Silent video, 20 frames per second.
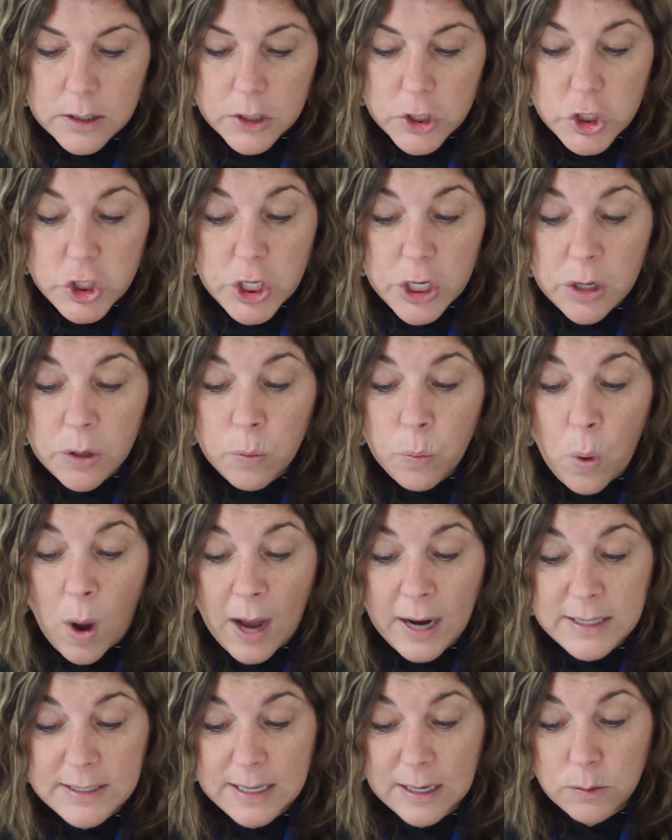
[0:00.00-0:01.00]
She could
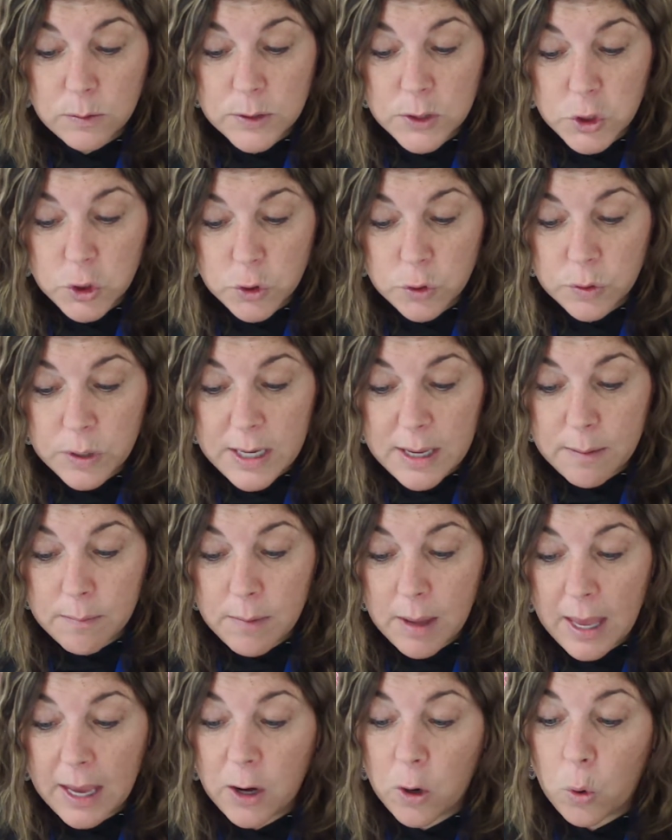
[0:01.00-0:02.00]
walk downstream
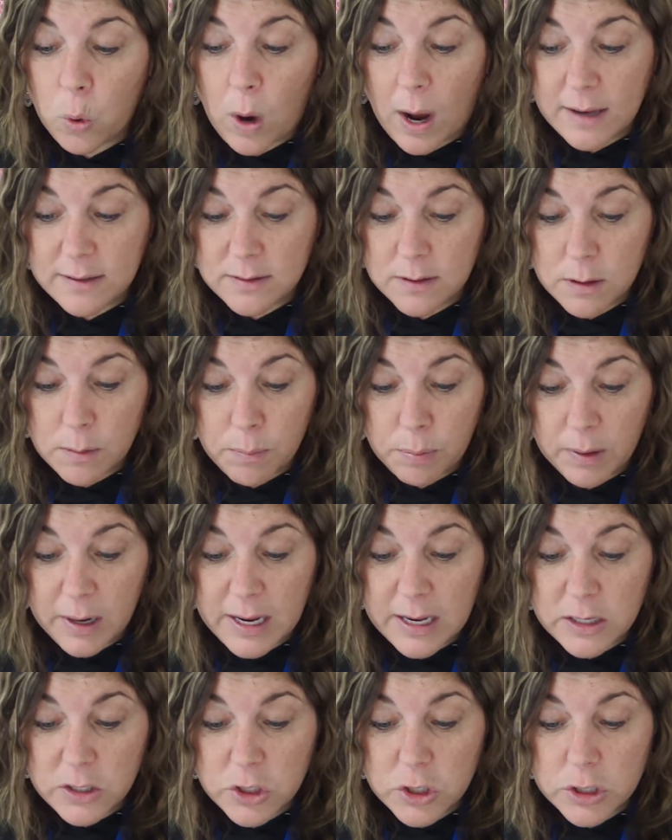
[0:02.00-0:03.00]
and cross the
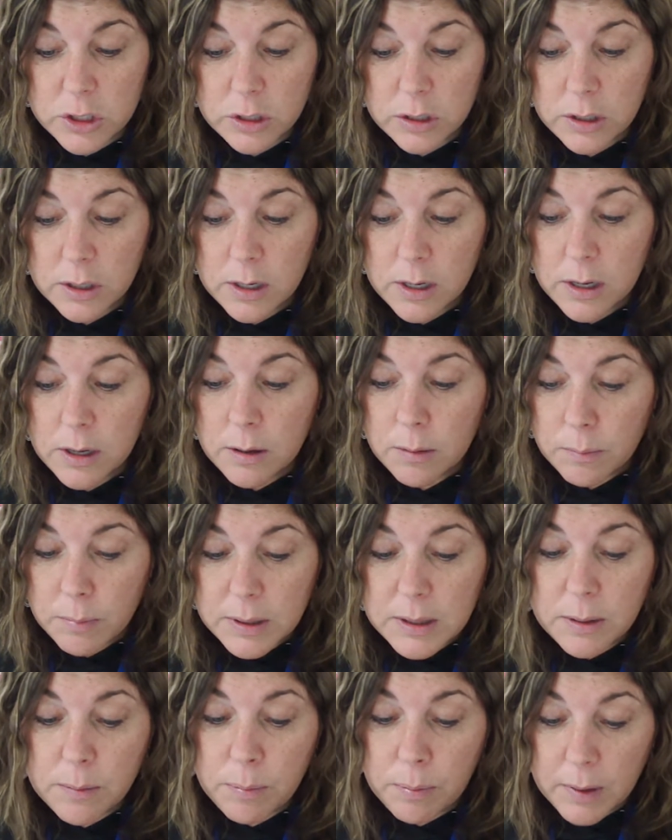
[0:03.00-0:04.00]
bridge,
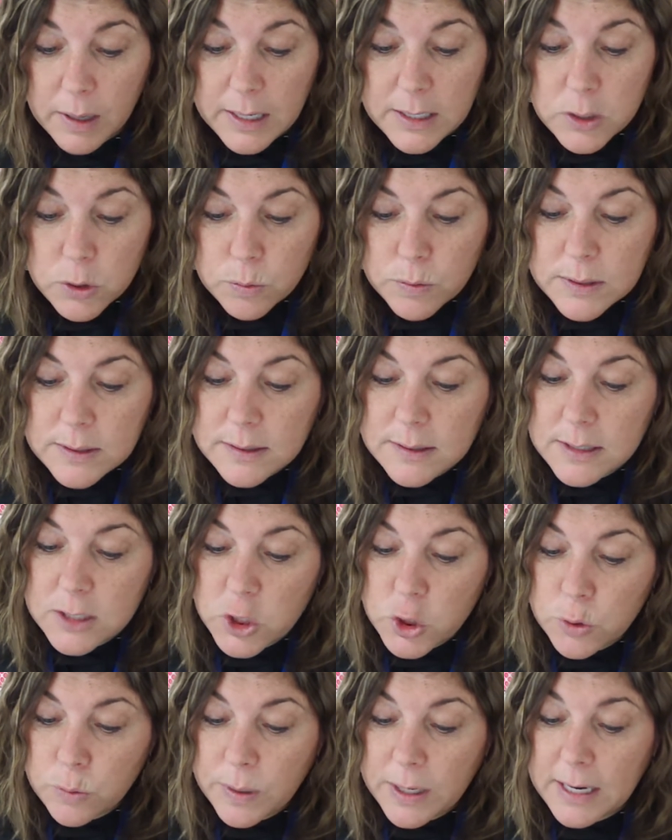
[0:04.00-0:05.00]
but the bridge was
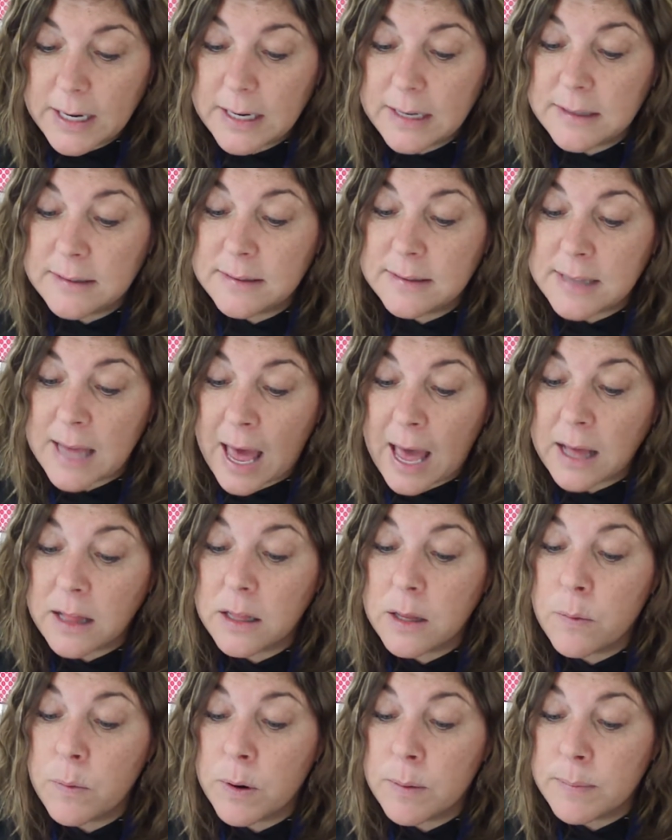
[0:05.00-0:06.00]
situated
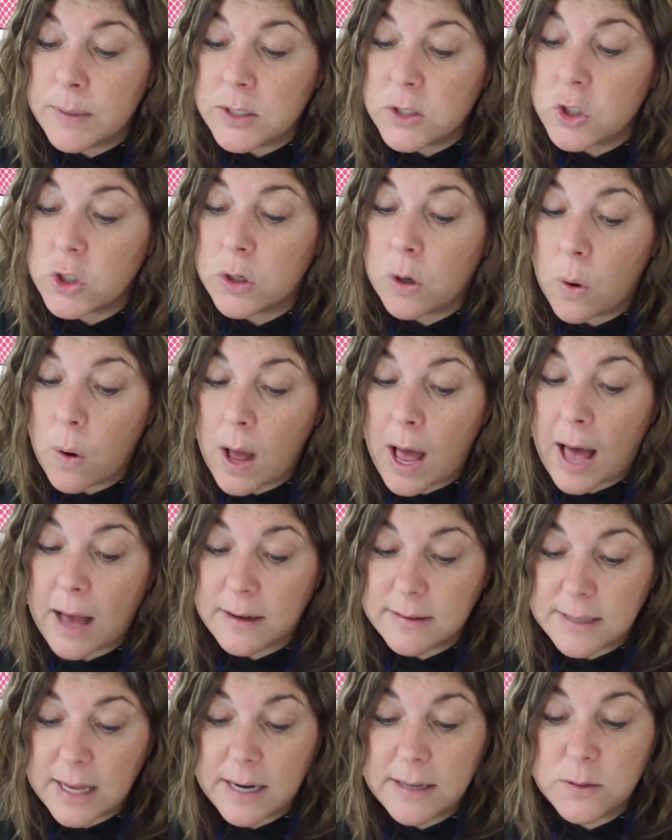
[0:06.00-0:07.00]
exactly where Mr.
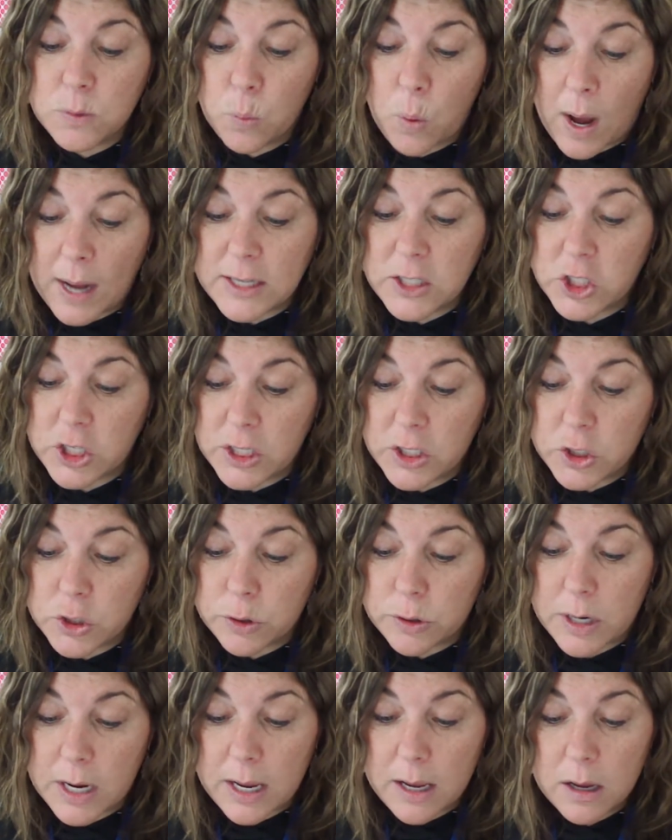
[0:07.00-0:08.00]
Ocox had his watching
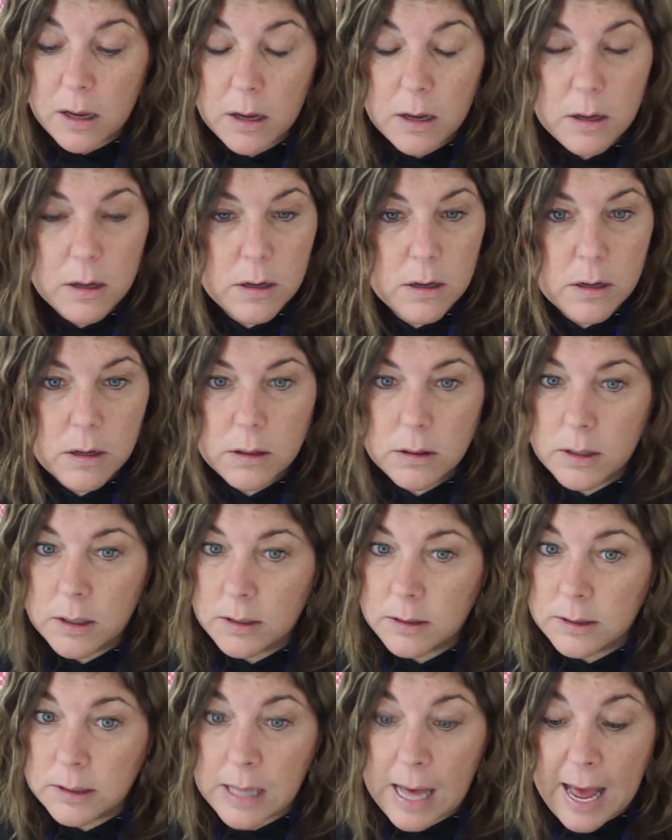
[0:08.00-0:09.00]
tree,
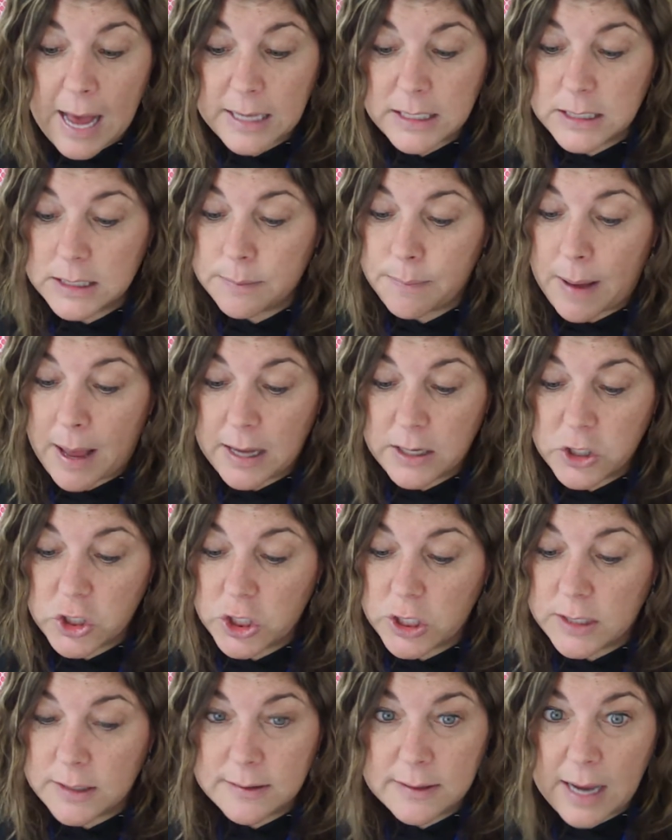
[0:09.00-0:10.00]
the last spot
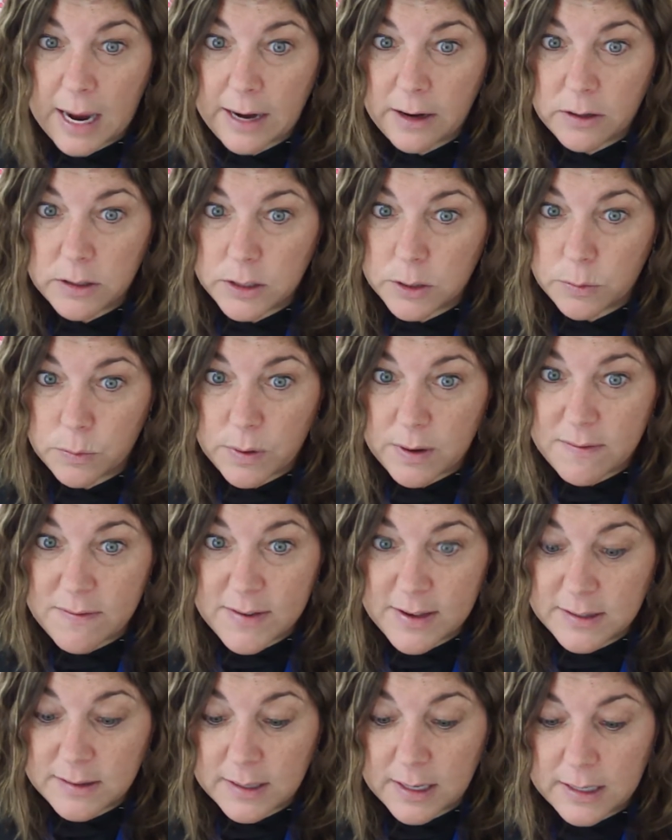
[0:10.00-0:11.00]
she desired to
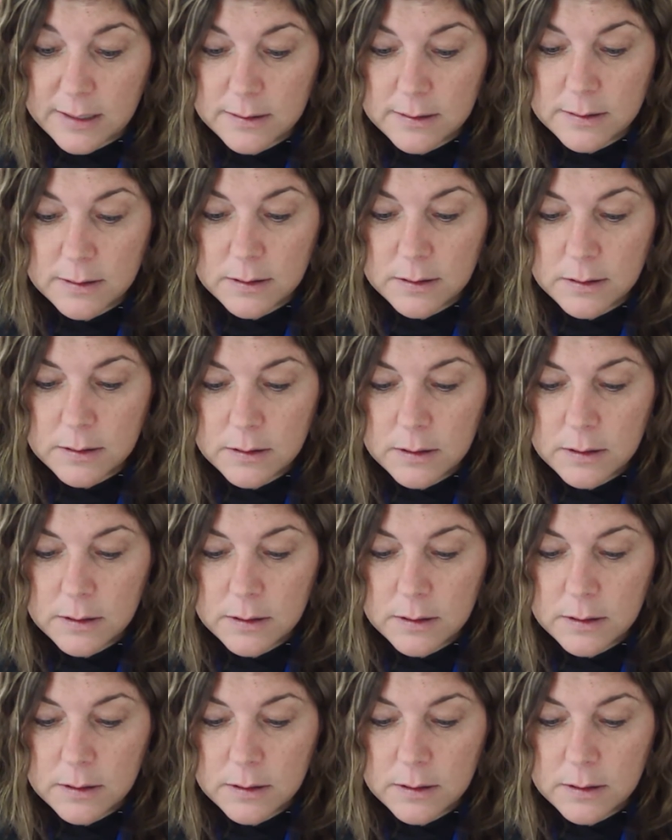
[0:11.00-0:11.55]
revisit.